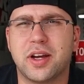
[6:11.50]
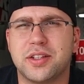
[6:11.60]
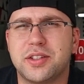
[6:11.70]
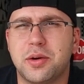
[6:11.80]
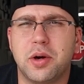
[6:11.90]

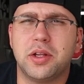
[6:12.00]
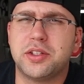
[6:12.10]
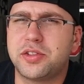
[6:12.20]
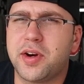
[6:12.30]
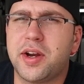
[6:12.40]
guys, the oil
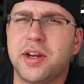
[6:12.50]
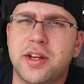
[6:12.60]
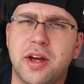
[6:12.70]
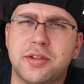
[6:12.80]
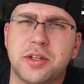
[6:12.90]
is draining
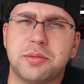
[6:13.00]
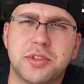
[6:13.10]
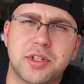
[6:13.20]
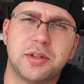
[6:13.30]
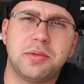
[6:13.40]
now, so I'm
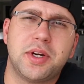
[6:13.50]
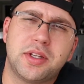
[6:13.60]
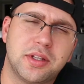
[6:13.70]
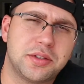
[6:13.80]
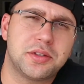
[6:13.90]
just gonna wait
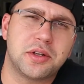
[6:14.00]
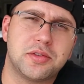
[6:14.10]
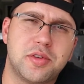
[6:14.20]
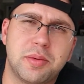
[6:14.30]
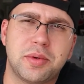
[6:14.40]
till it
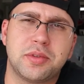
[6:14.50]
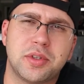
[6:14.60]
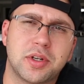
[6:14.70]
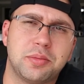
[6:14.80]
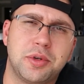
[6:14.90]
starts dripping
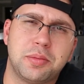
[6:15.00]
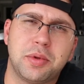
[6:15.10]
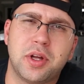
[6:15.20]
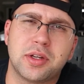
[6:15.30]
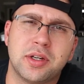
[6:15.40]
so I can put a
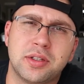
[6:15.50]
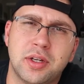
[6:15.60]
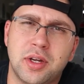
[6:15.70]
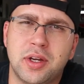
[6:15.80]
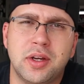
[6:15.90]
plug on,
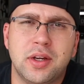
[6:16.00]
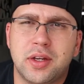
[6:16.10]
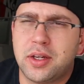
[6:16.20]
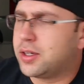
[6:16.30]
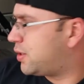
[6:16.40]

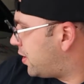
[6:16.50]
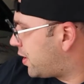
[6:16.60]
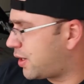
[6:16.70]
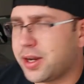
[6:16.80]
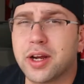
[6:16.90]

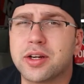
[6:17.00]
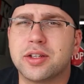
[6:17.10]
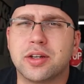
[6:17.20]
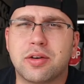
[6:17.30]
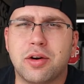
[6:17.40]
so I can
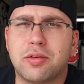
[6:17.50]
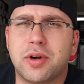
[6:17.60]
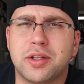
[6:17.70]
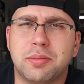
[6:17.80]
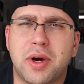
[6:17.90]
actually crawl
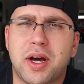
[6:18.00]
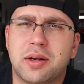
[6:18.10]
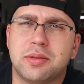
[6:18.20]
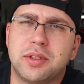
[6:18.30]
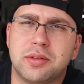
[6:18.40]
around the bottom, and